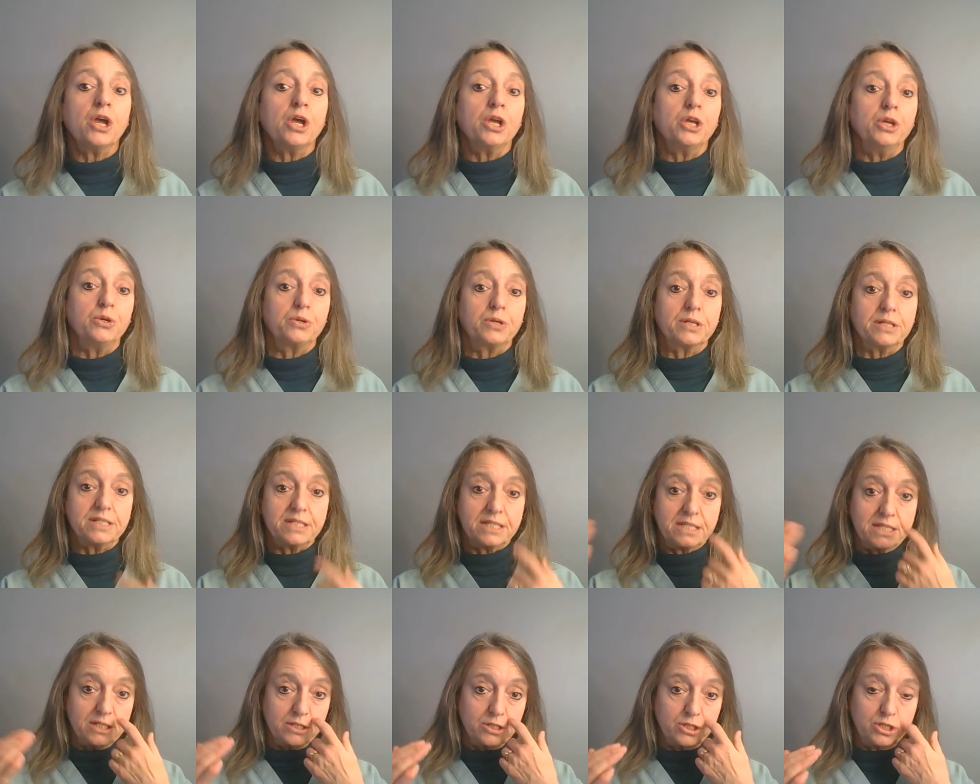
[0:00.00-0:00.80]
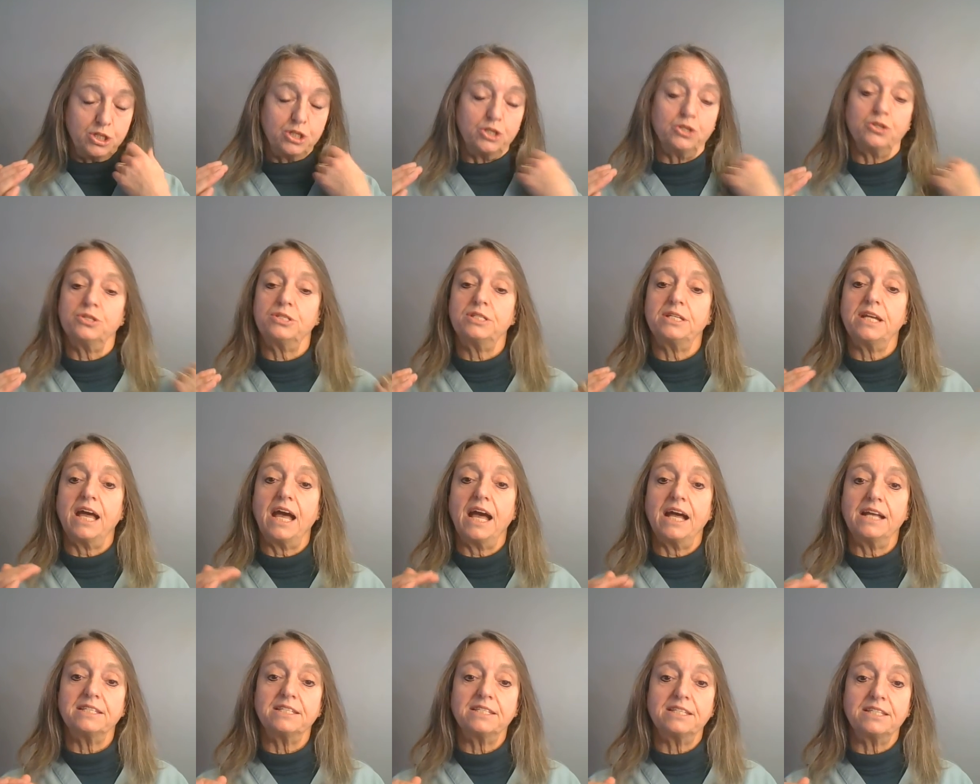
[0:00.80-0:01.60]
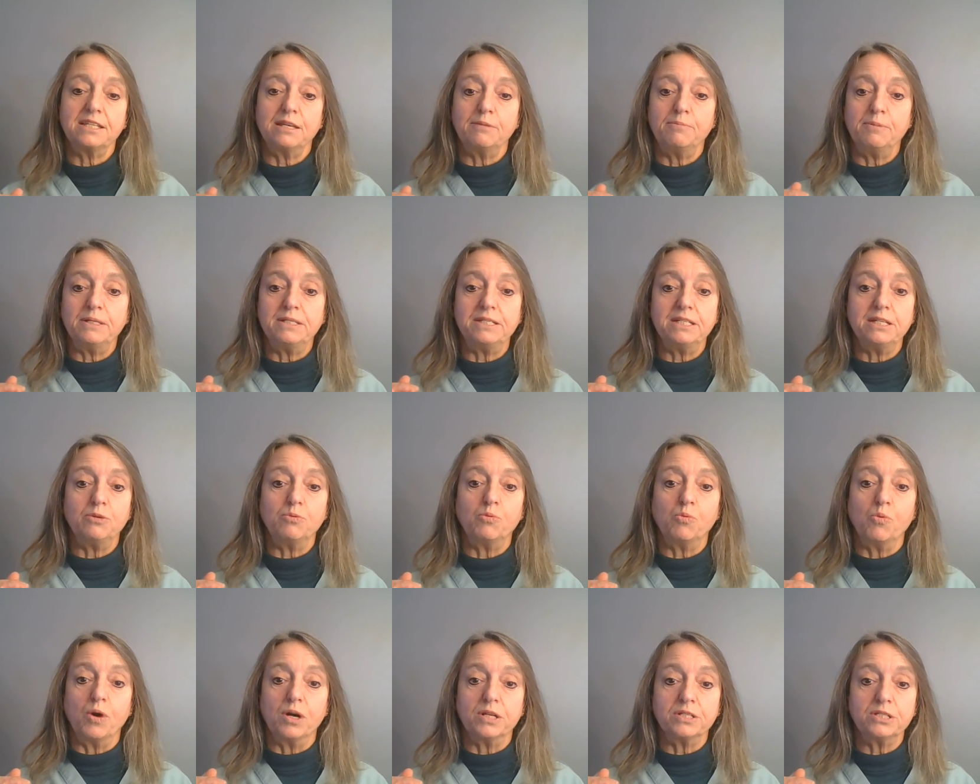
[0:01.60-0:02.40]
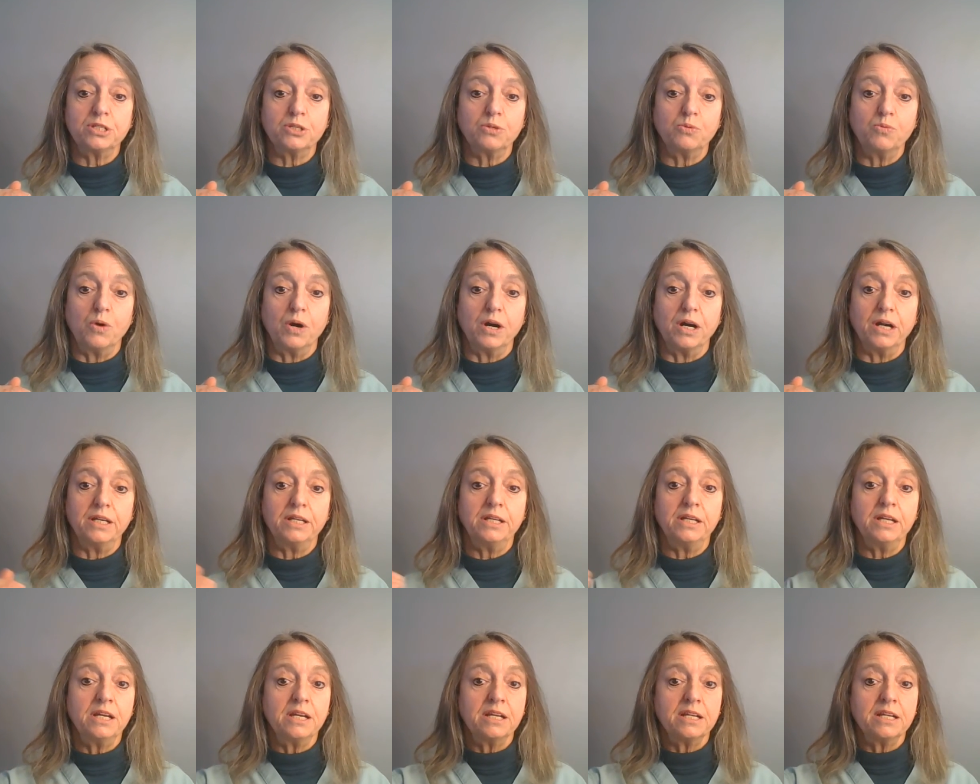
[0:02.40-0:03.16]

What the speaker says: You can still choose to add CBD 1-to-1,